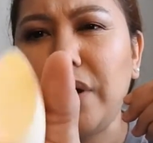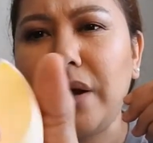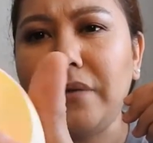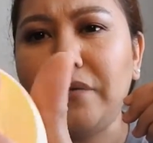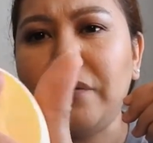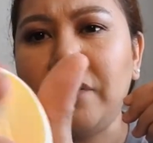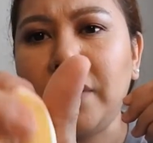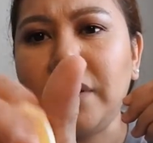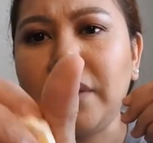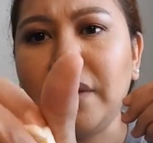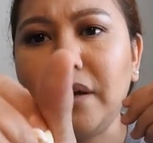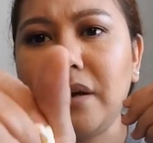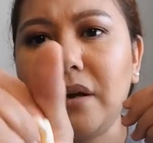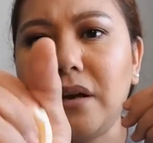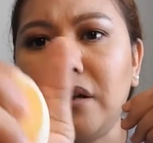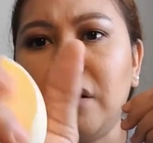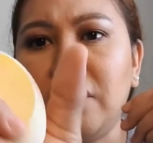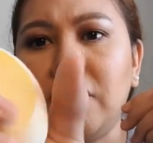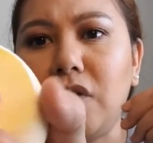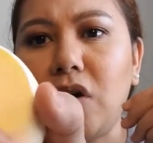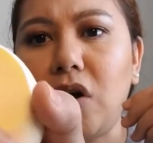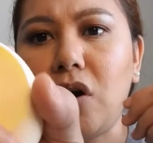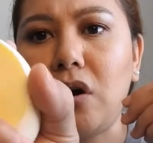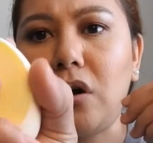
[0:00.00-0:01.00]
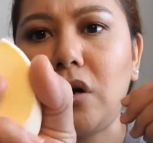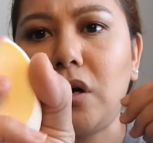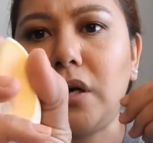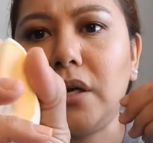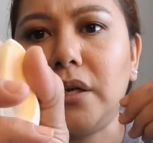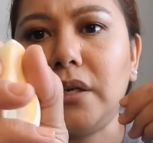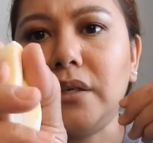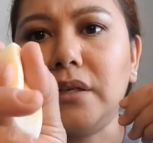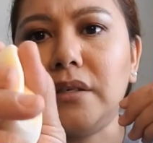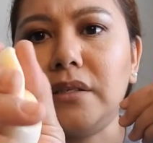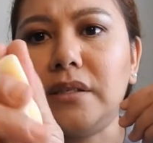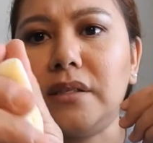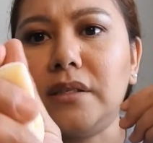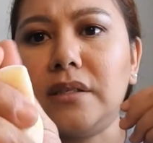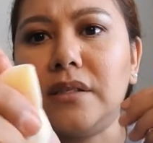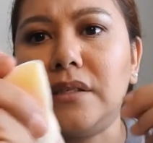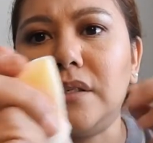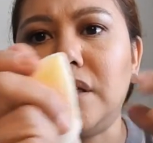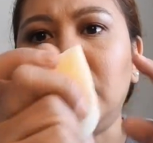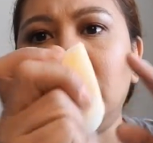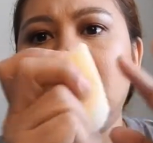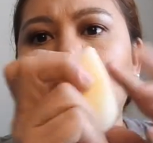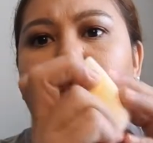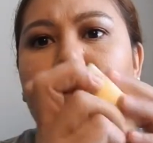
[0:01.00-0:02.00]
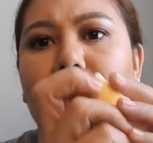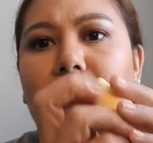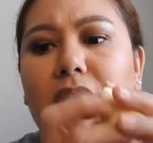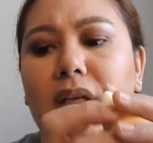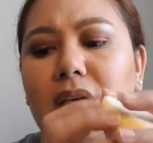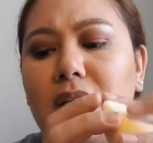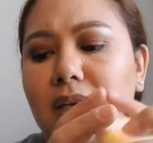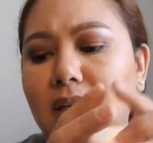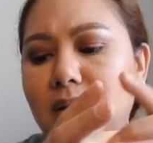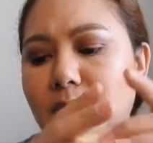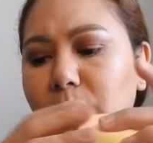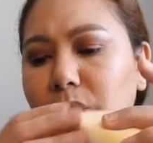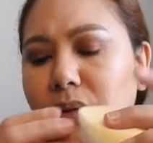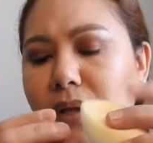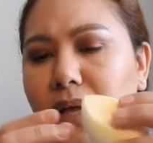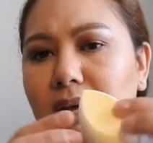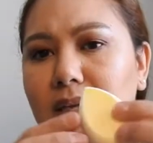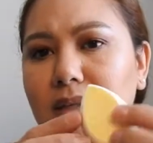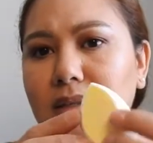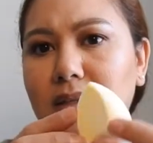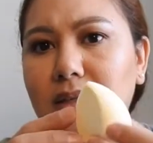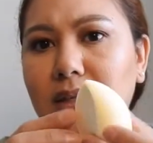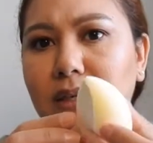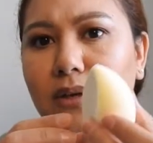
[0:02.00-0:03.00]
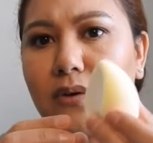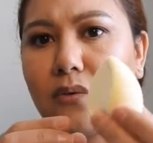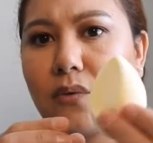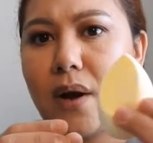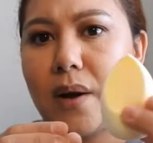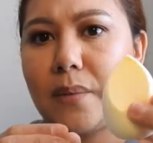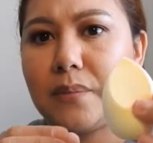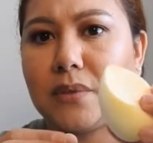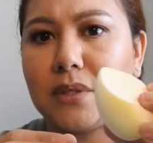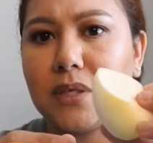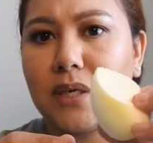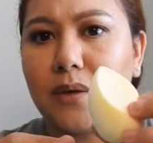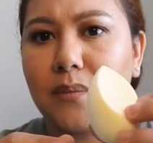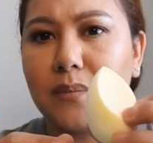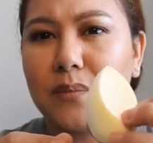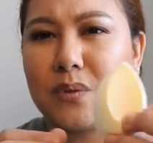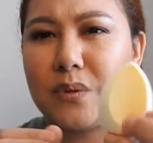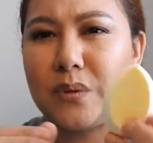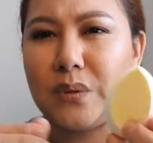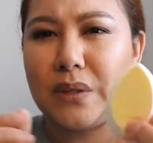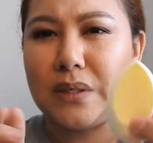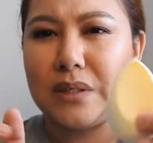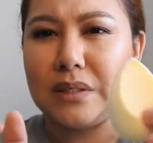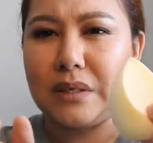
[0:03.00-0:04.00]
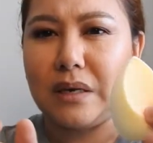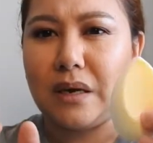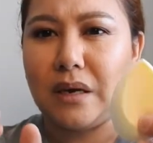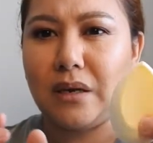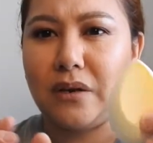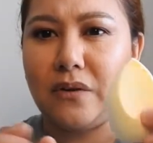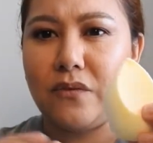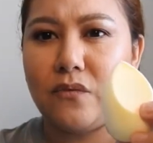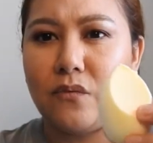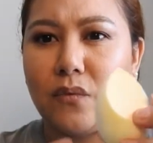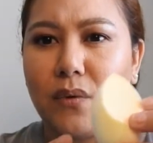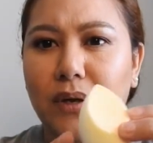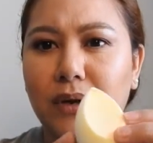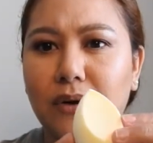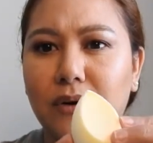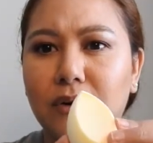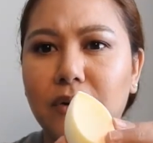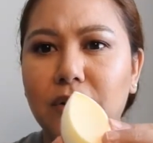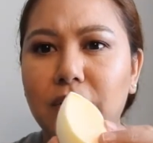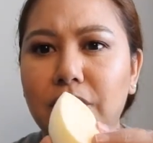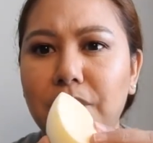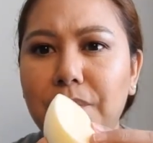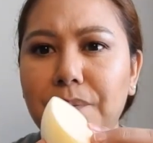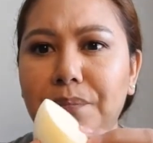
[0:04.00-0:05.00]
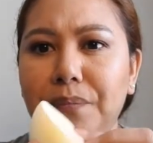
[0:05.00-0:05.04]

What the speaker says: I find that kind of odd because it's not even like in a plastic wrapped up. So that's kind of weird.